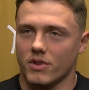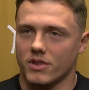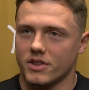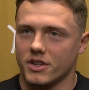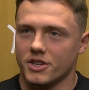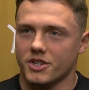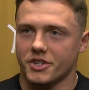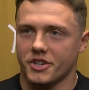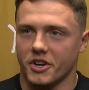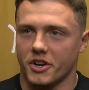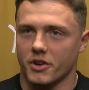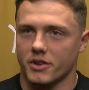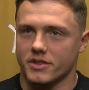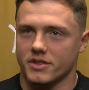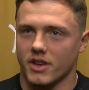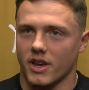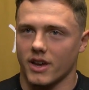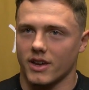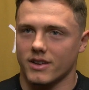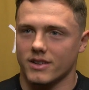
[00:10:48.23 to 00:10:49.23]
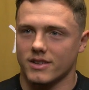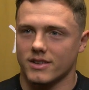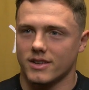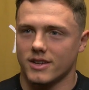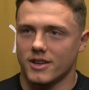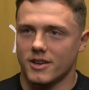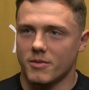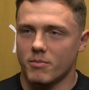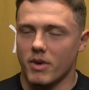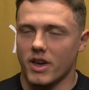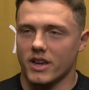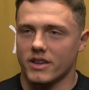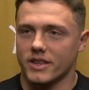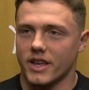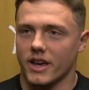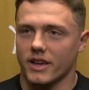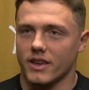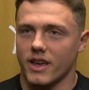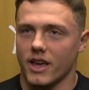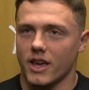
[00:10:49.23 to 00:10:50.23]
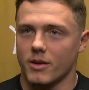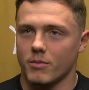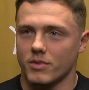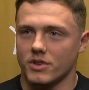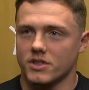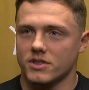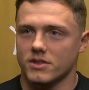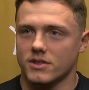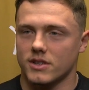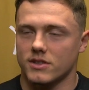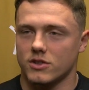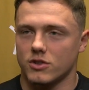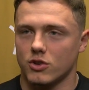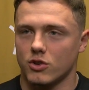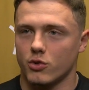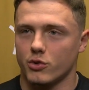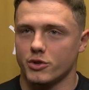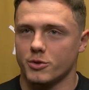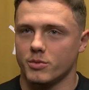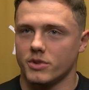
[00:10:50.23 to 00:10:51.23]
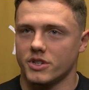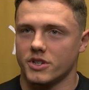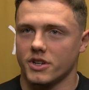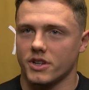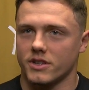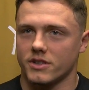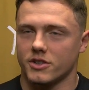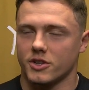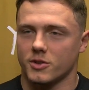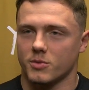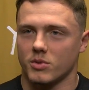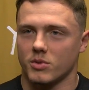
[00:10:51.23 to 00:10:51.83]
But this year, it's like making that game, it's huge, because